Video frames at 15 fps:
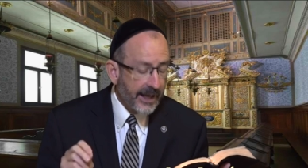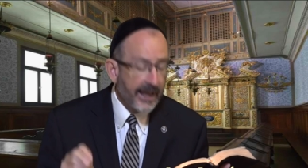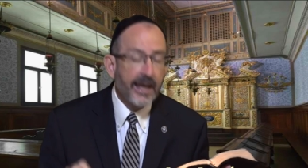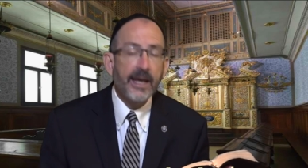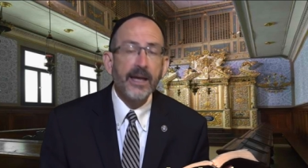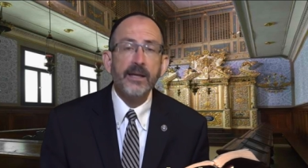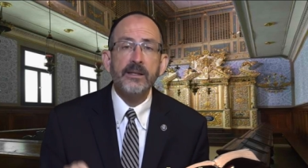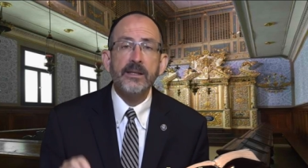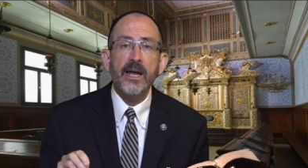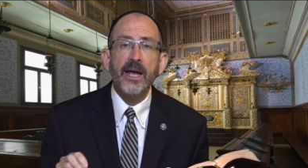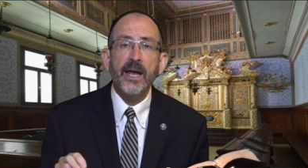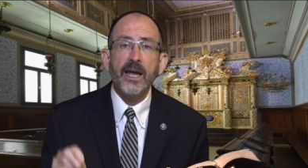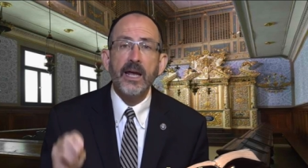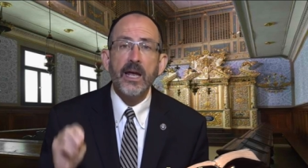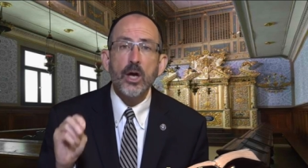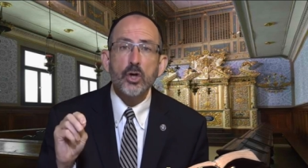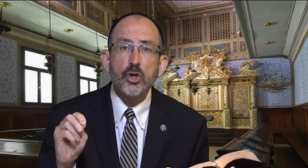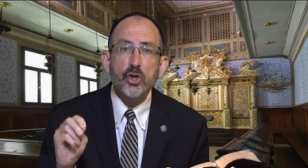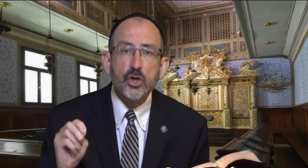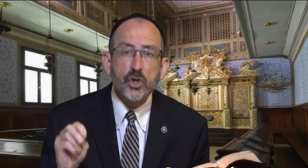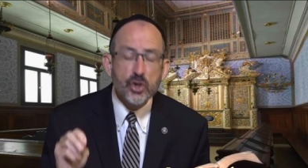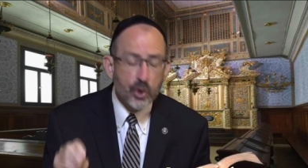And a
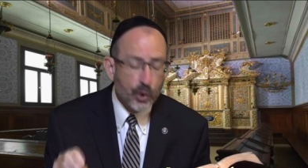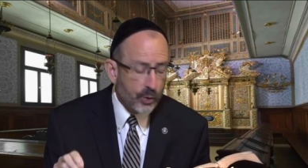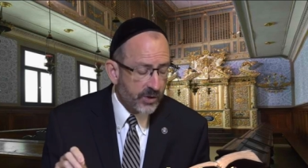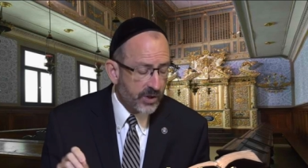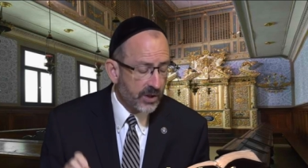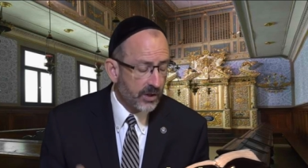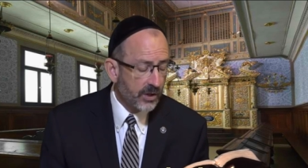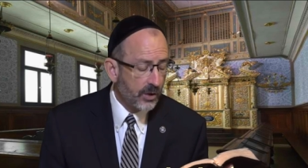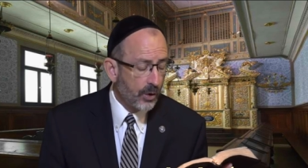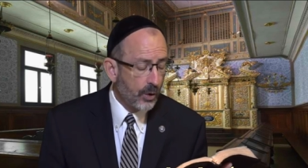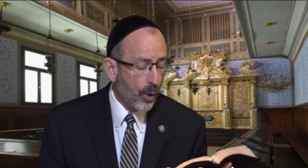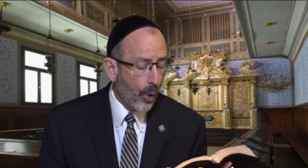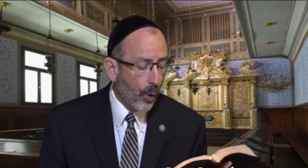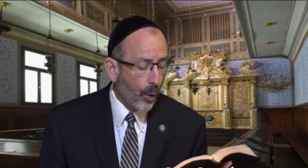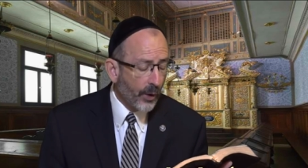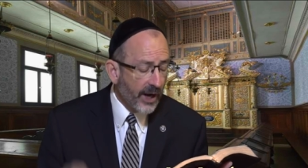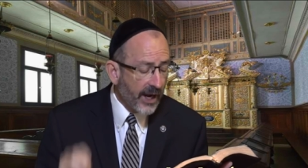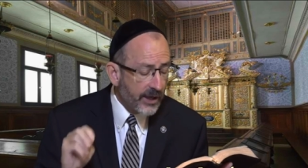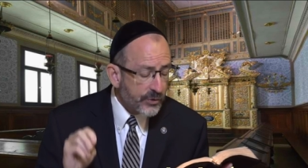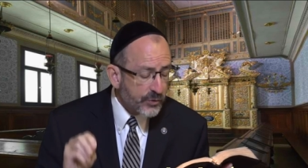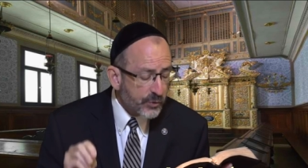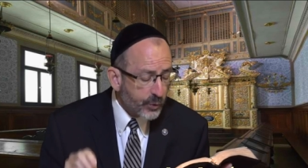shoot or
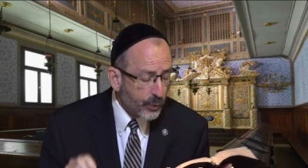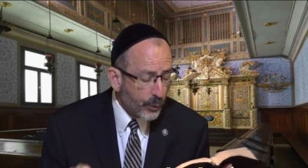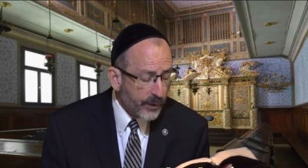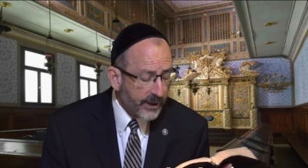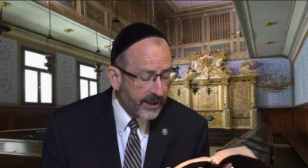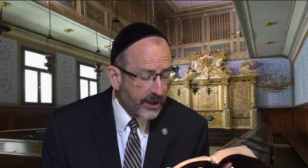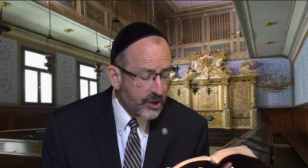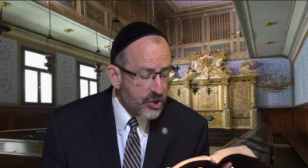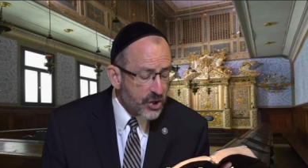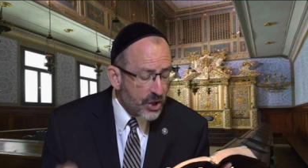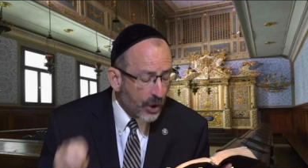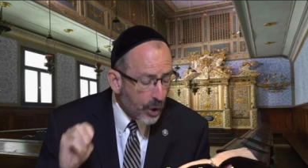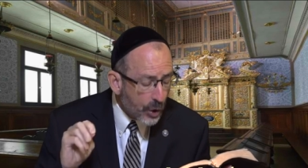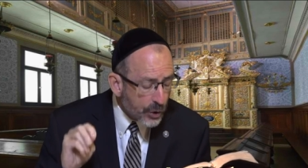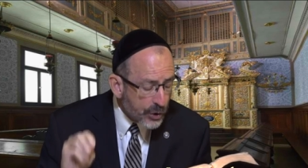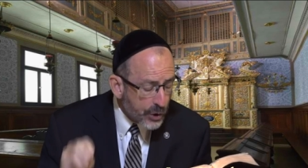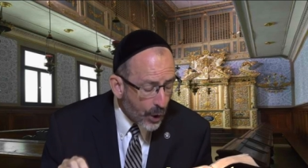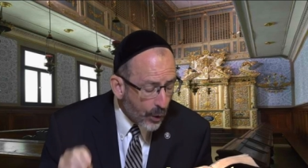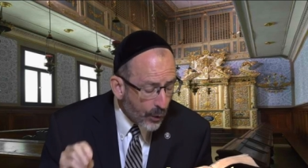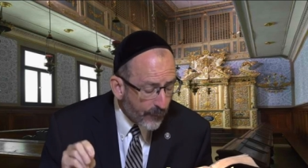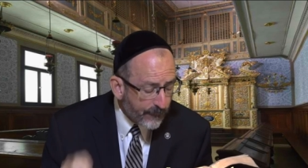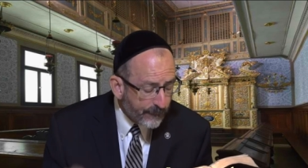a twig shall
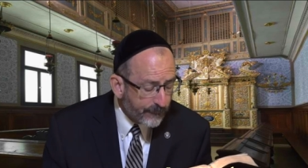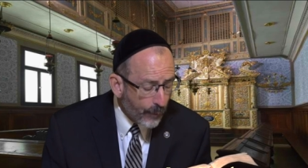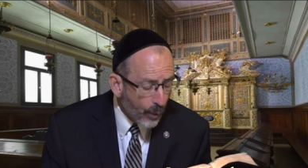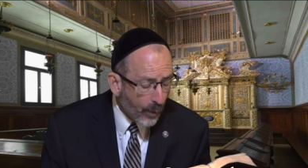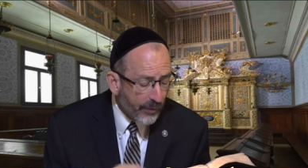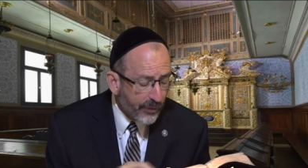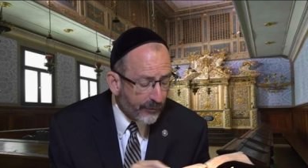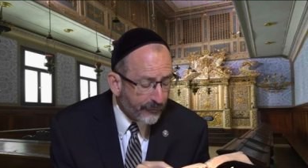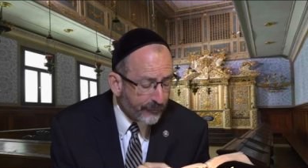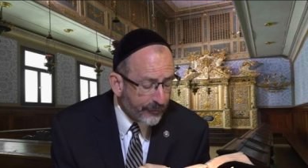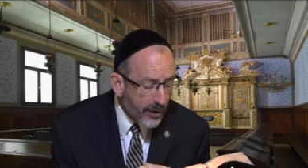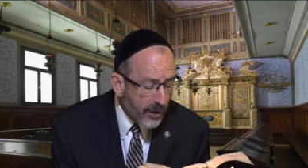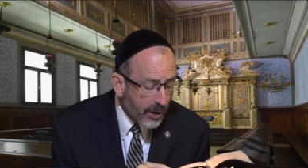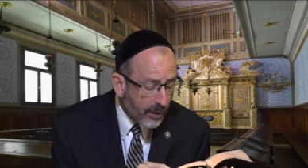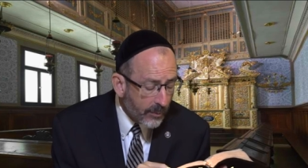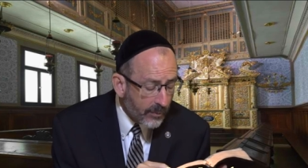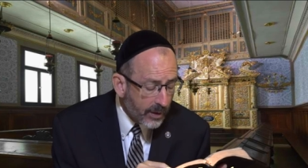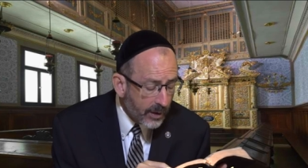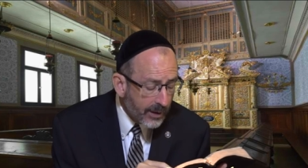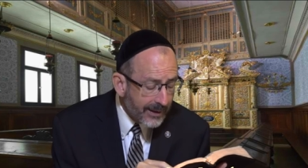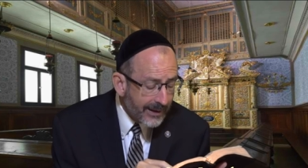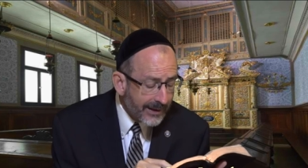go forth from
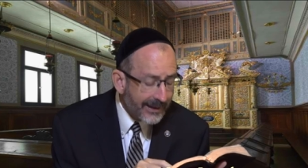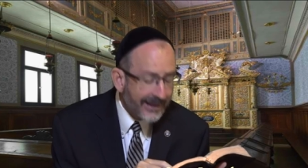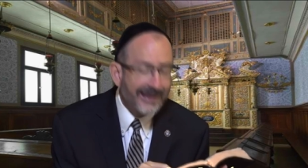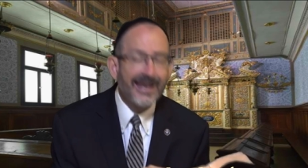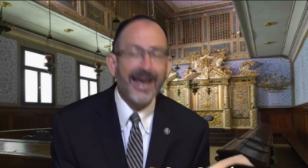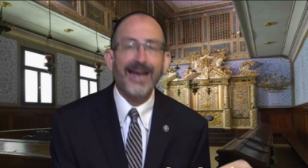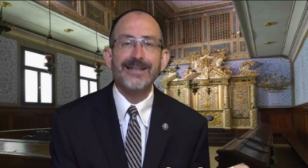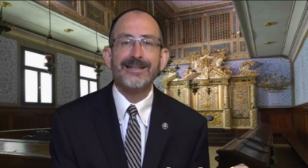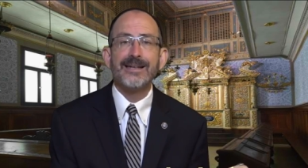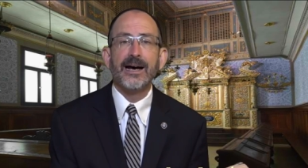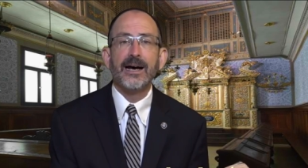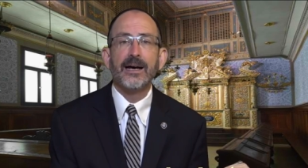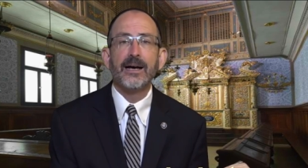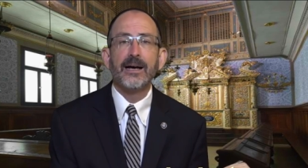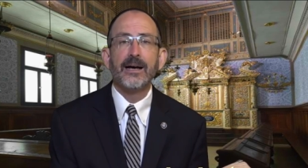Geza.